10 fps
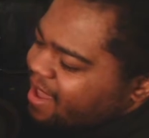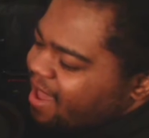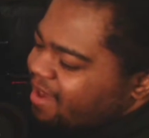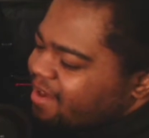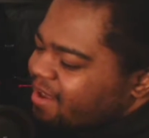
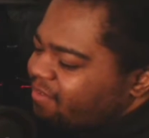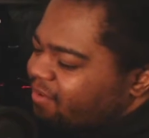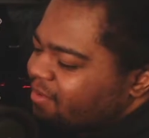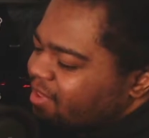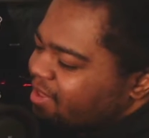I
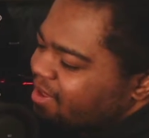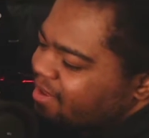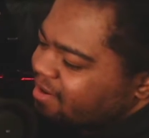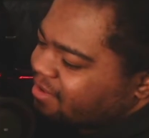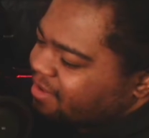never really
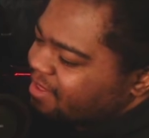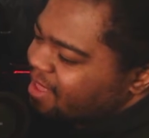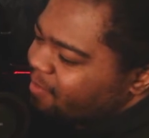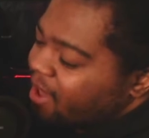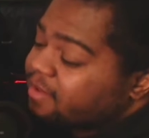understood
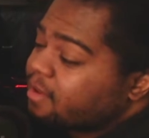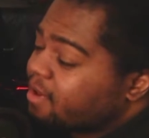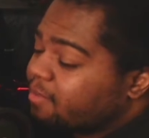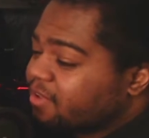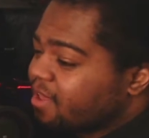that mindset.
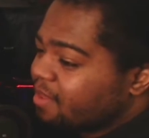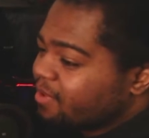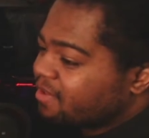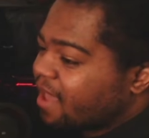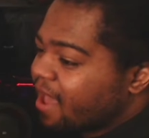And I'm saying that
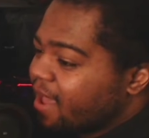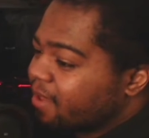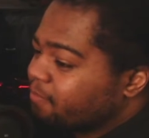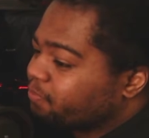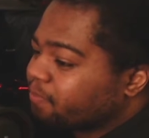because
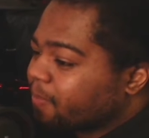I